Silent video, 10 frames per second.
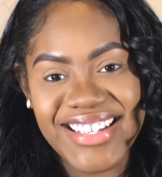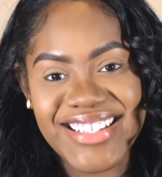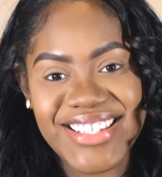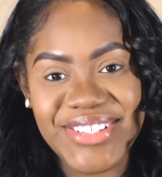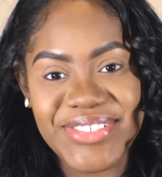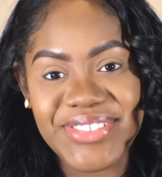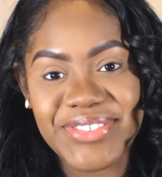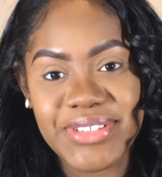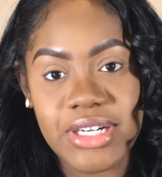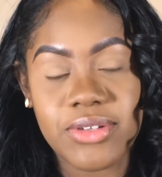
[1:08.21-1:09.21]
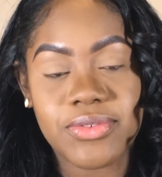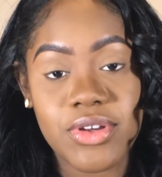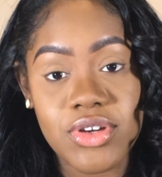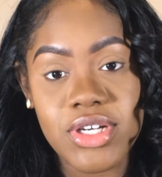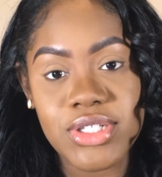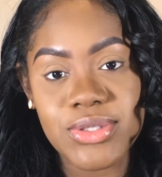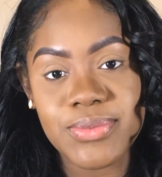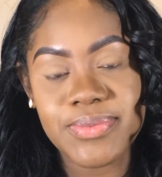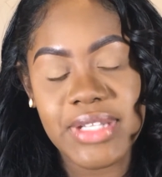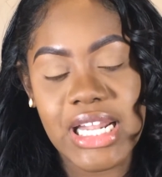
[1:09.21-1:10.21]
So without further ado,
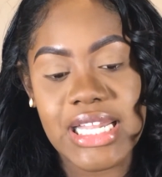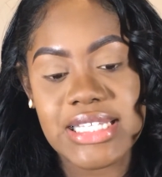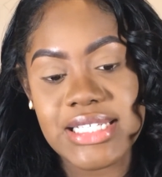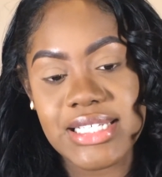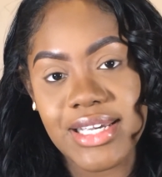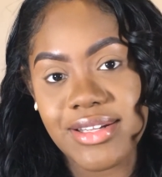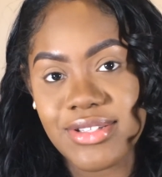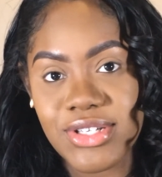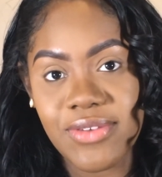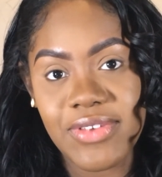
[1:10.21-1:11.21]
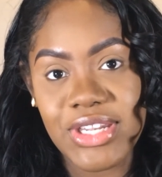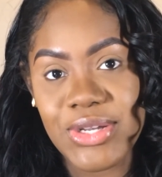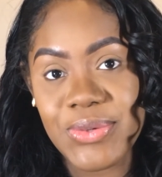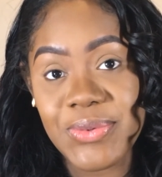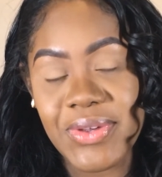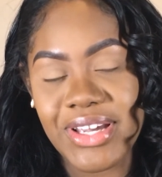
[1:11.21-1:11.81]
let's get into the video.